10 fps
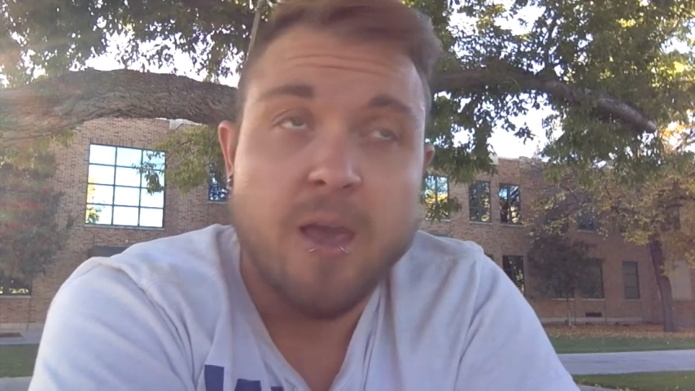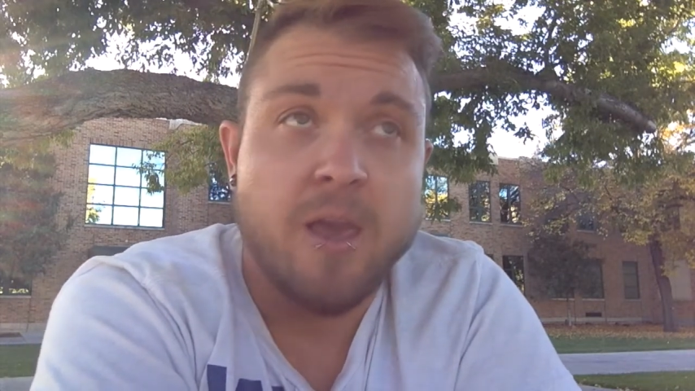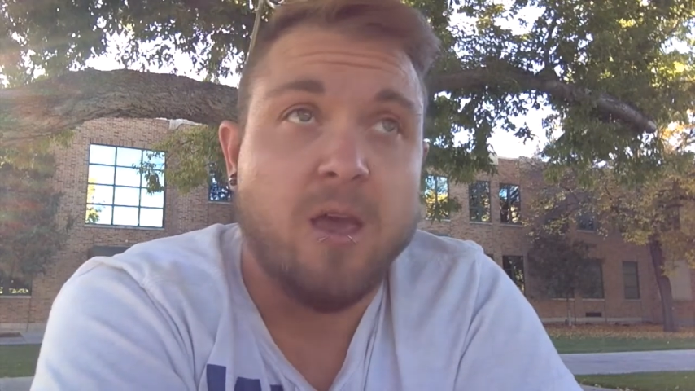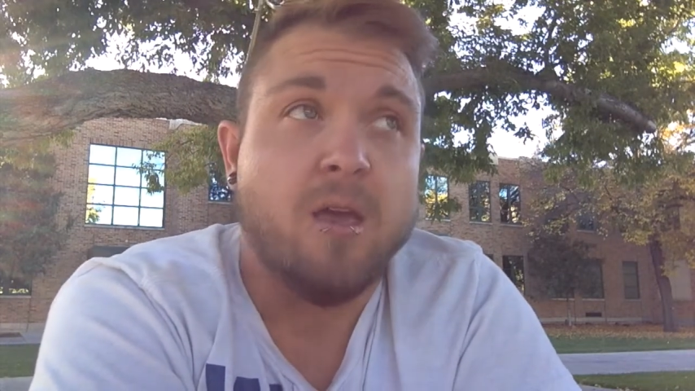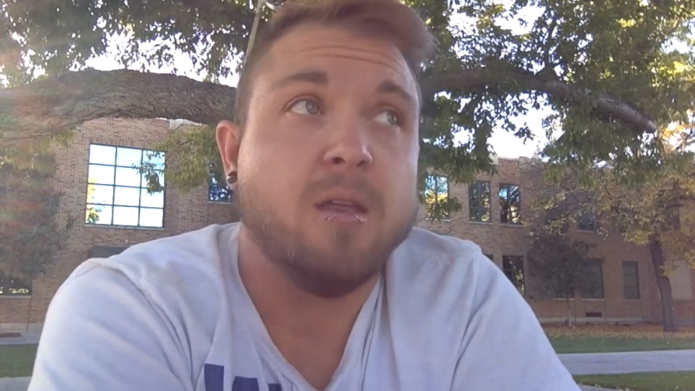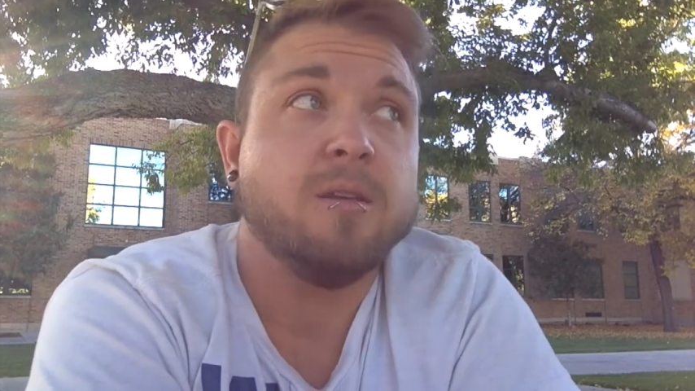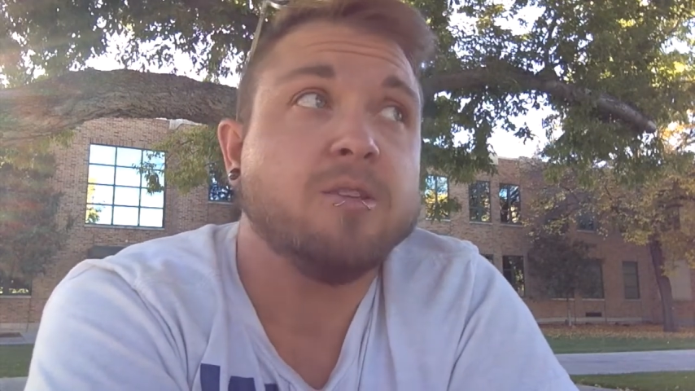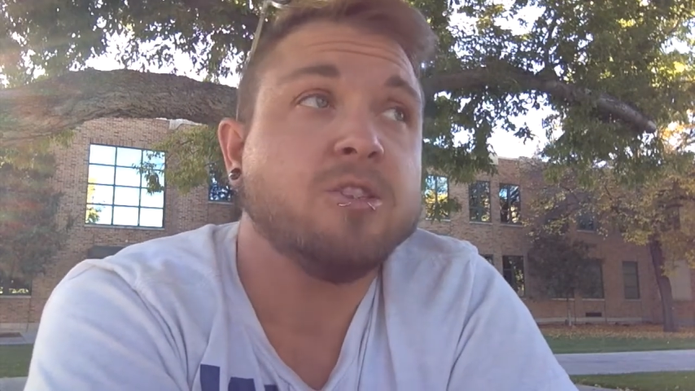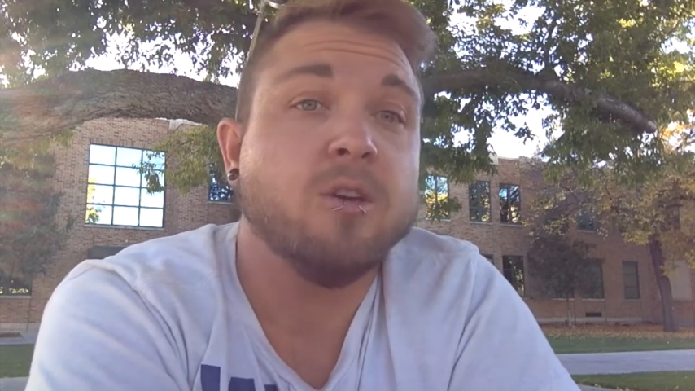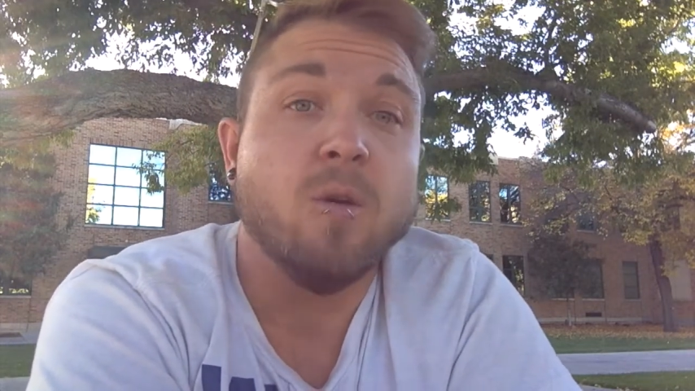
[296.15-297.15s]
and
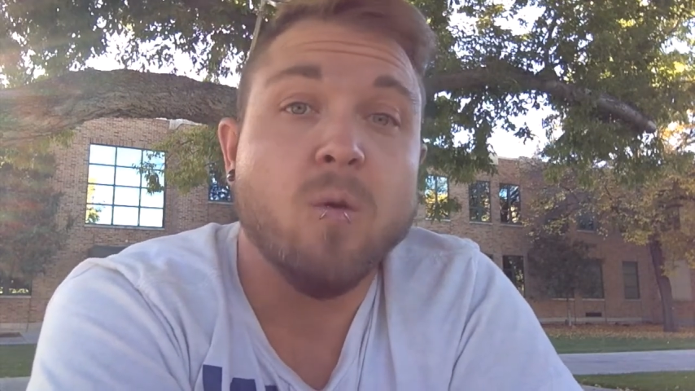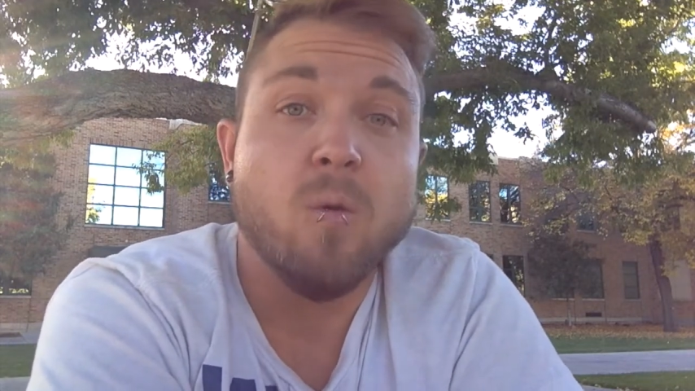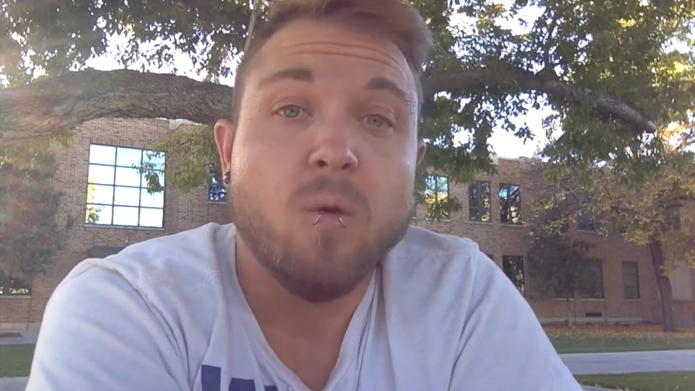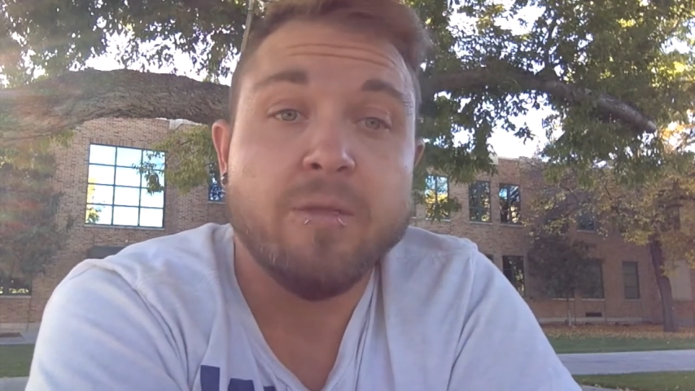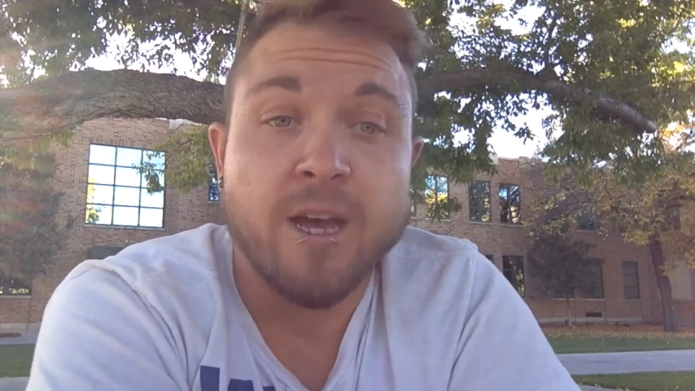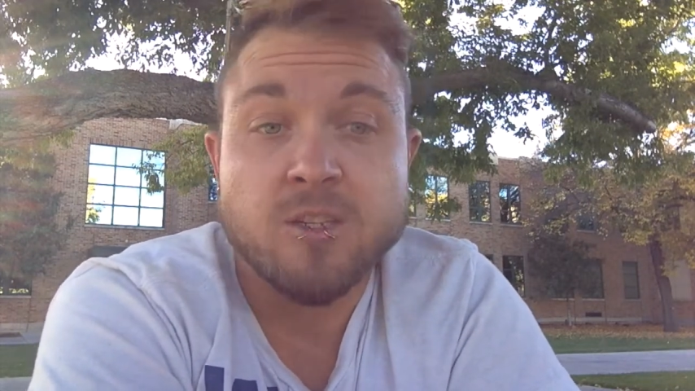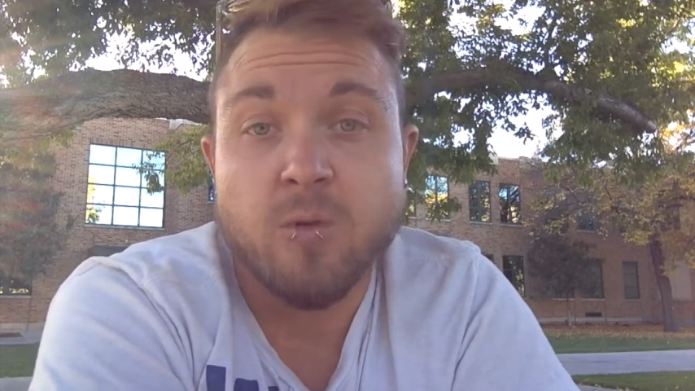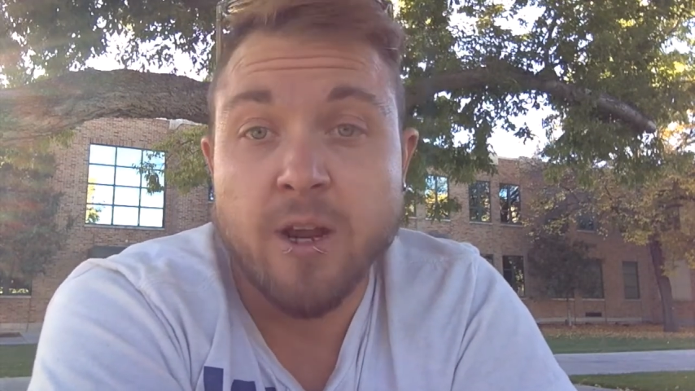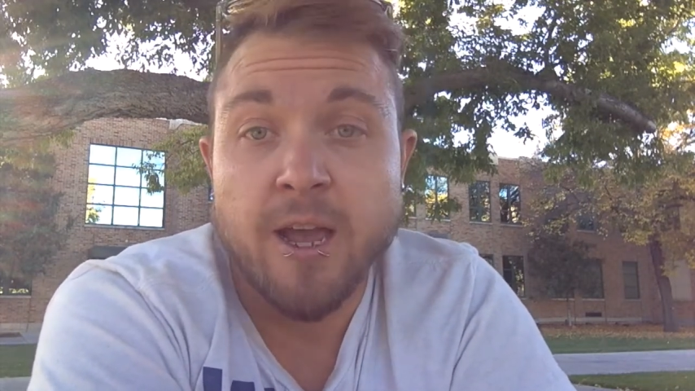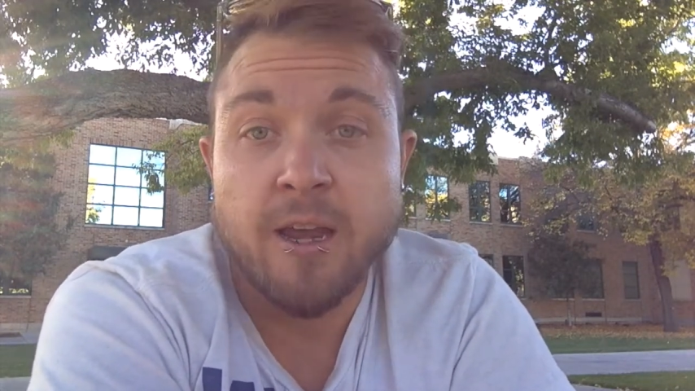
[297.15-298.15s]
so that's
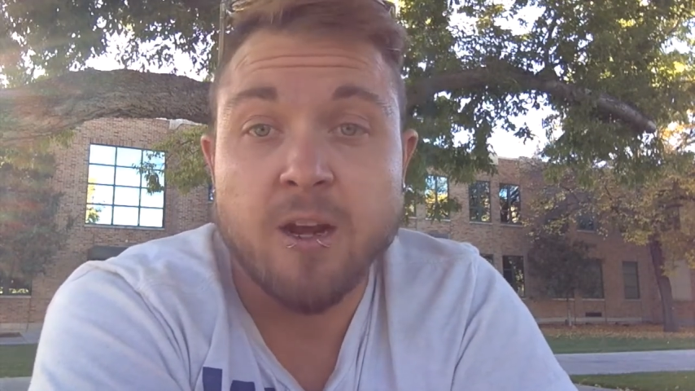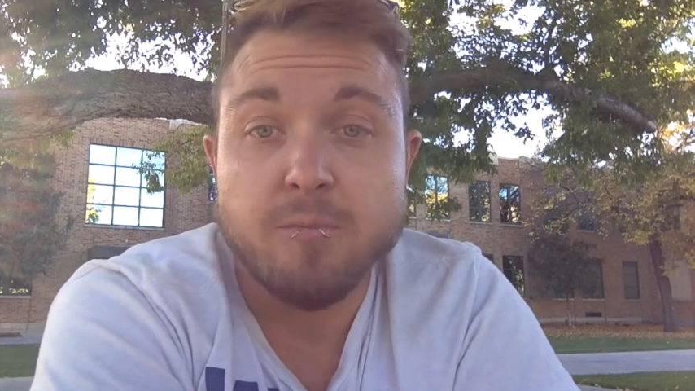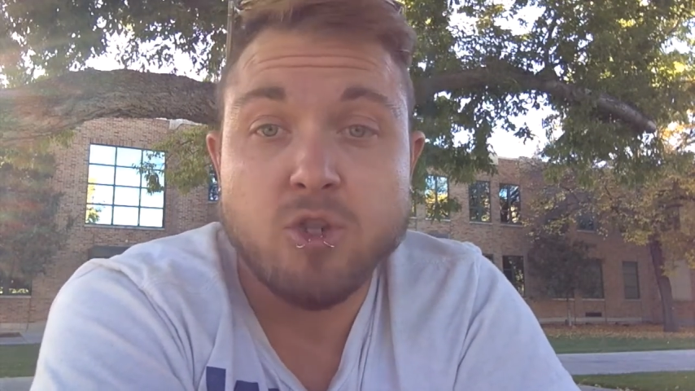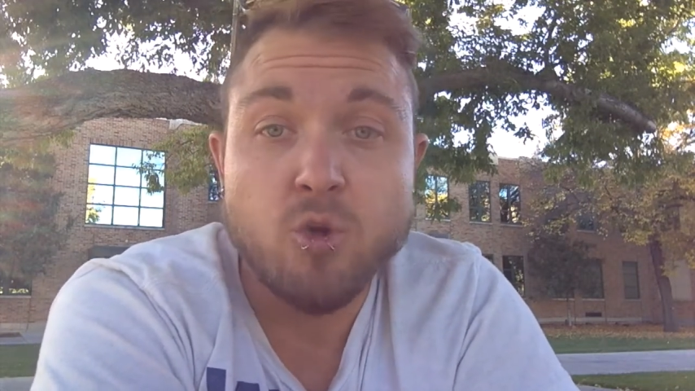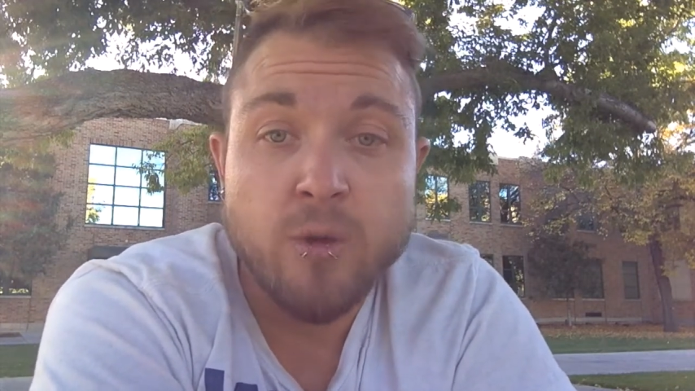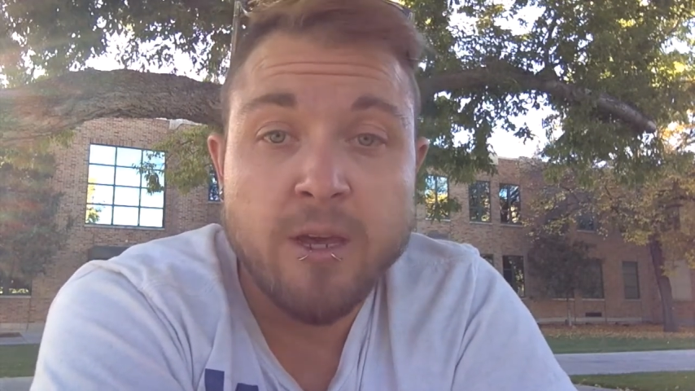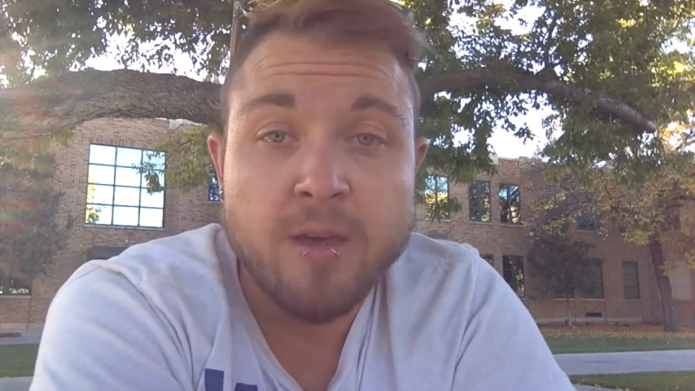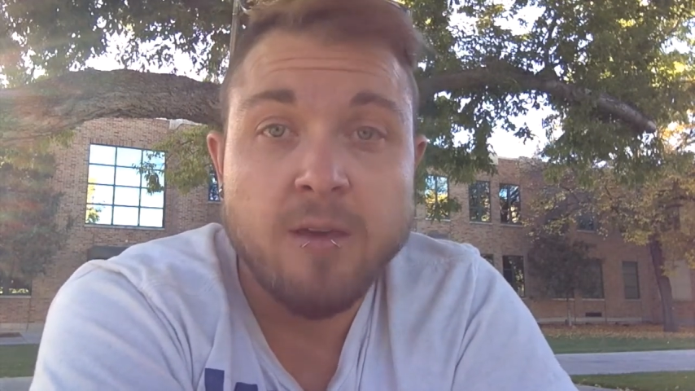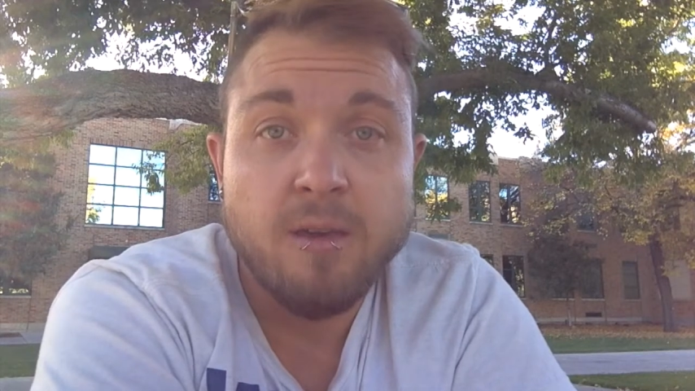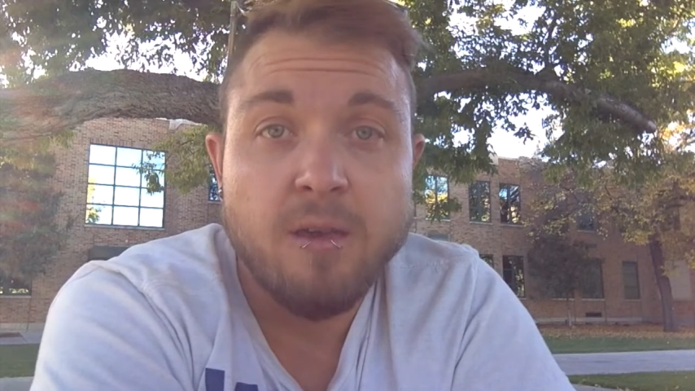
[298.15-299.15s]
what I ended up doing.